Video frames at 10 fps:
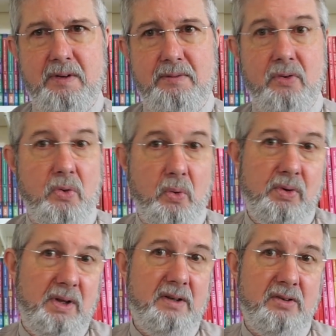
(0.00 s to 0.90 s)
For
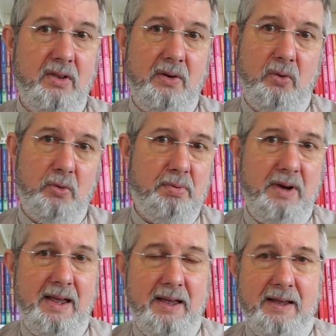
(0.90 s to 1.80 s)
according to the Lord's
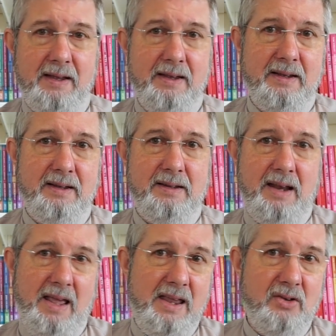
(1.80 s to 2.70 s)
Prayer
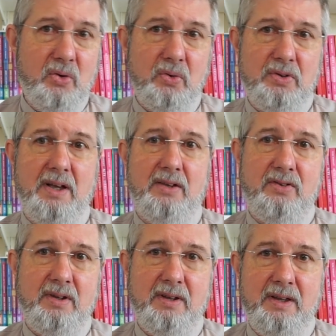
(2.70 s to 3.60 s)
that he taught
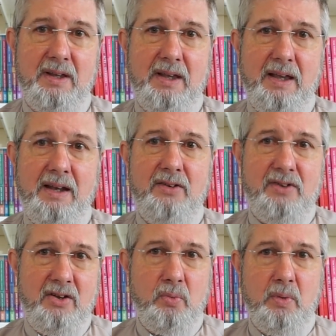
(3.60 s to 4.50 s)
us, it is
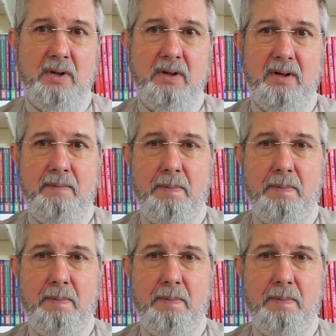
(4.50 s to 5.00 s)
his will,